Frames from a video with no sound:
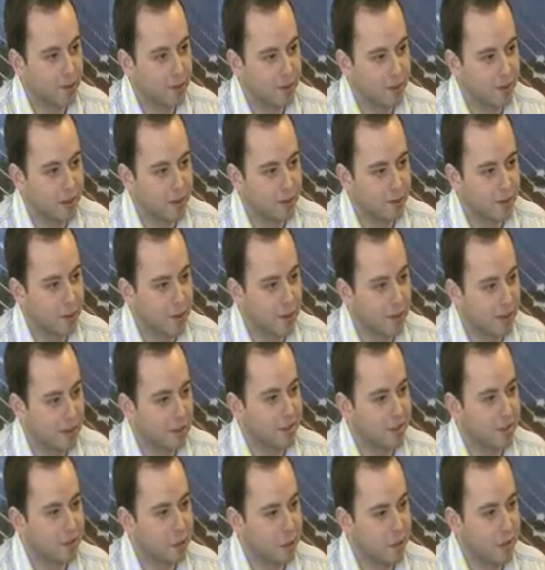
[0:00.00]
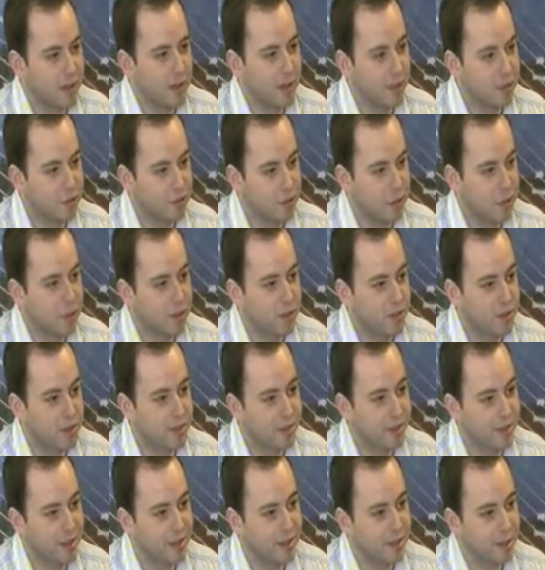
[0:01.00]
quite often of the messages we hear
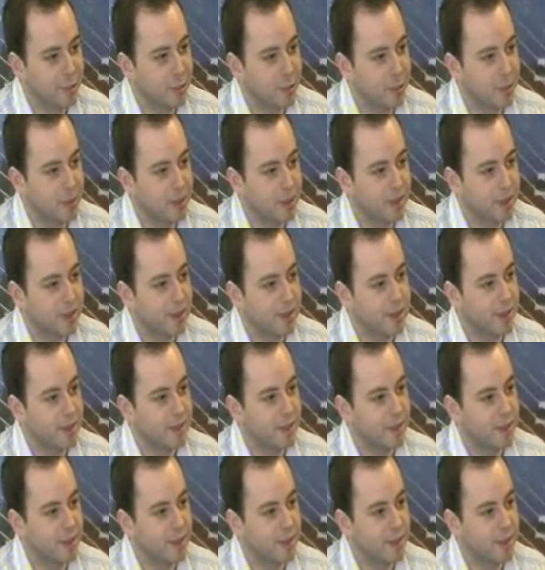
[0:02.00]
trumpeted in the public.